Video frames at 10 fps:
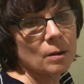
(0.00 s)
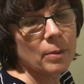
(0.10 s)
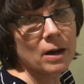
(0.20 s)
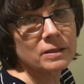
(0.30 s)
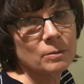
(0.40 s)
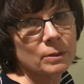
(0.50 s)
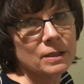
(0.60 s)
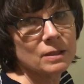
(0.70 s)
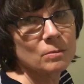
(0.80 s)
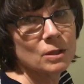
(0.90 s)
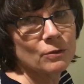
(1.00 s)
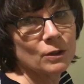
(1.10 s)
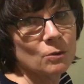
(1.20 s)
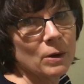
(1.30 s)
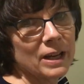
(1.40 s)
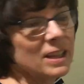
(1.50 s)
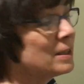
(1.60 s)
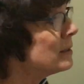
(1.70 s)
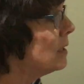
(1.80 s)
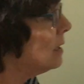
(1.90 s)
possibly some different
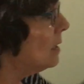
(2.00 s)
ways.